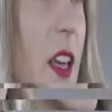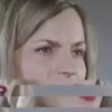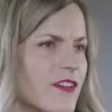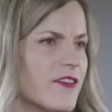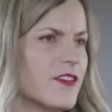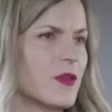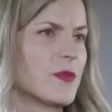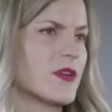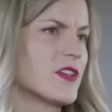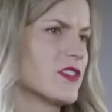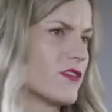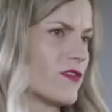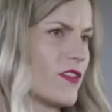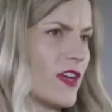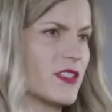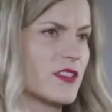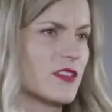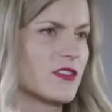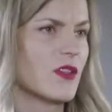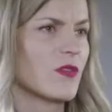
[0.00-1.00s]
if the person
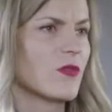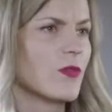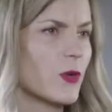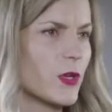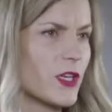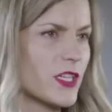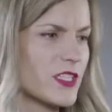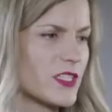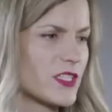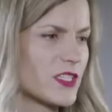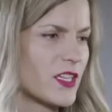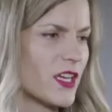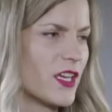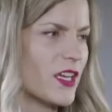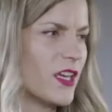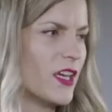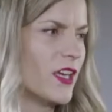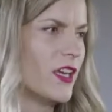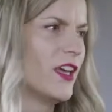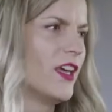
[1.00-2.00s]
raises the voice,
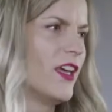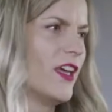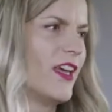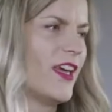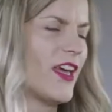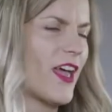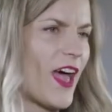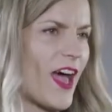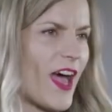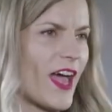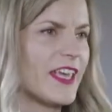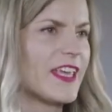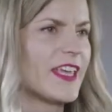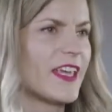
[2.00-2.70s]
I